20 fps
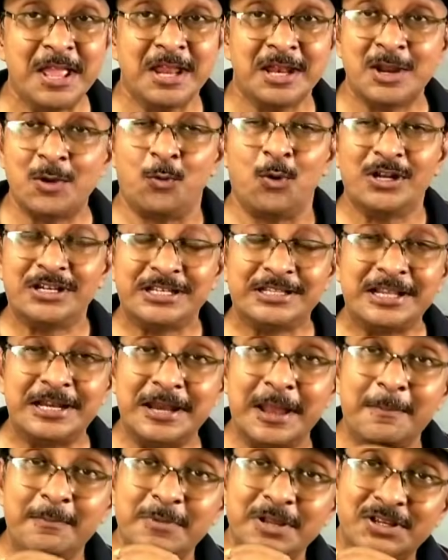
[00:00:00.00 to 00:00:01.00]
Now, what are the
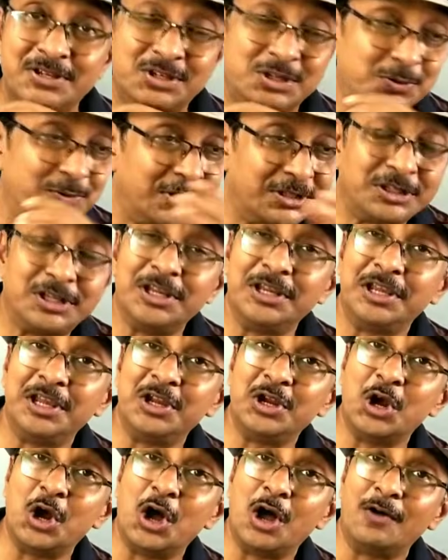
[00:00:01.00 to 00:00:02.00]
numbers you are
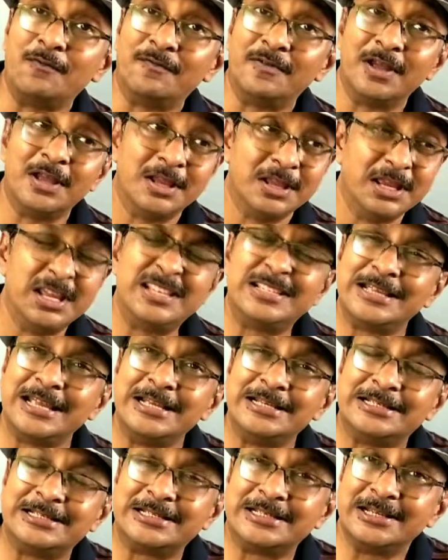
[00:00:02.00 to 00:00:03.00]
thinking of? He
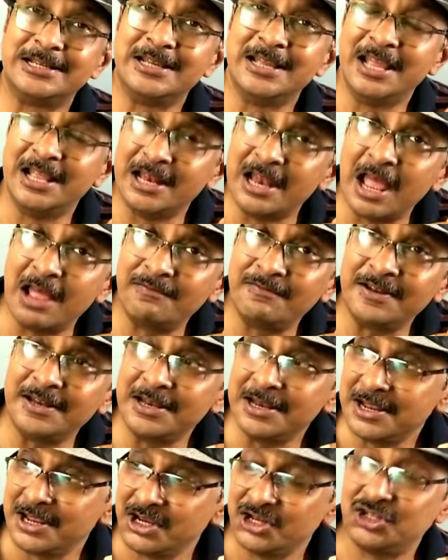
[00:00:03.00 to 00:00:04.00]
says 11,
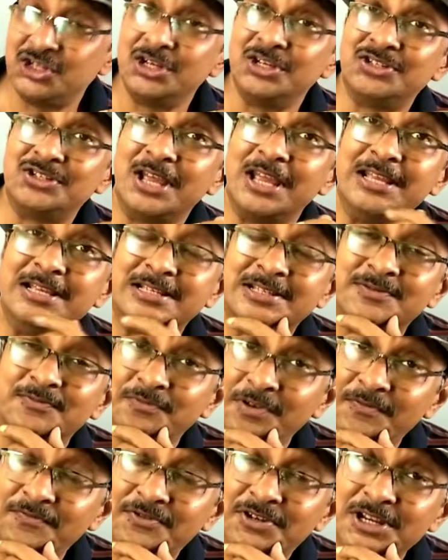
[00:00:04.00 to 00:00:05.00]
she says
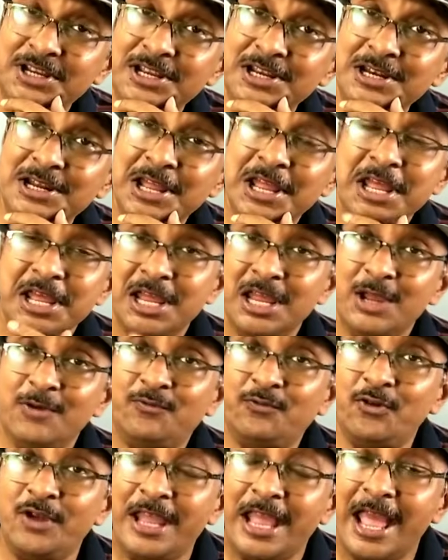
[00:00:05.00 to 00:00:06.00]
15.
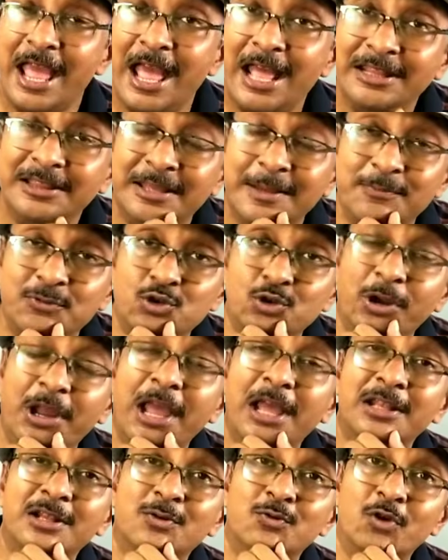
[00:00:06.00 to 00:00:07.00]
If we add them
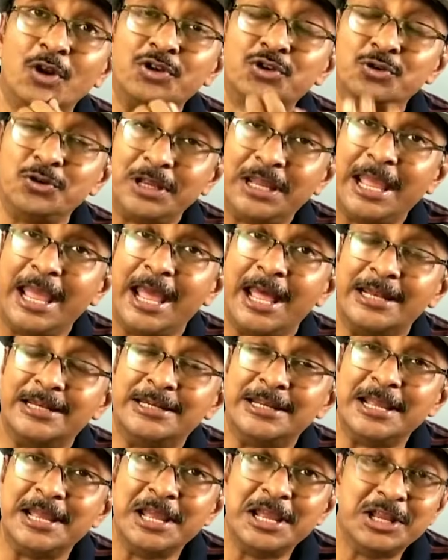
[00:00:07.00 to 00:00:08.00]
together, what do we get?
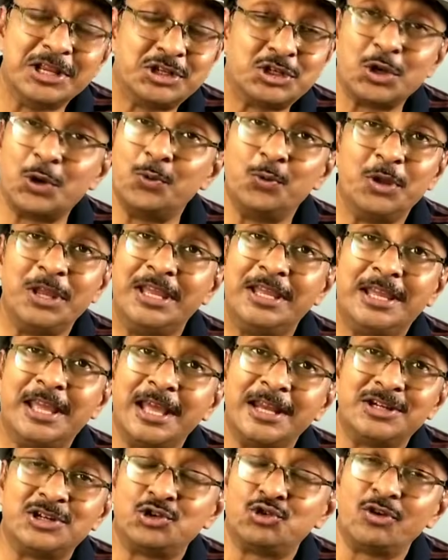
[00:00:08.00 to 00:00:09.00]
So we
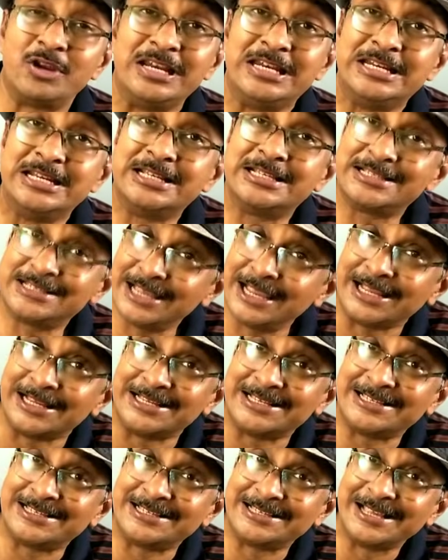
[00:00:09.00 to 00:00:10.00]
get
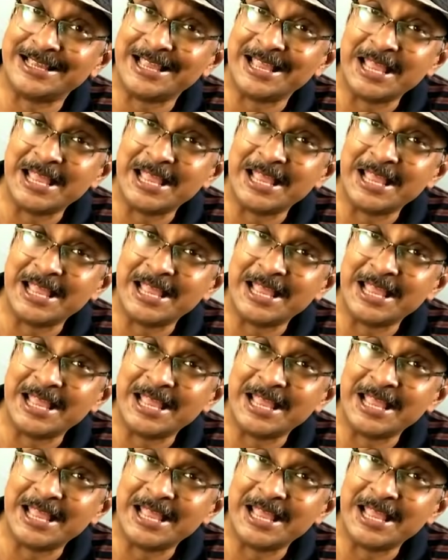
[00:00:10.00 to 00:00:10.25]
26.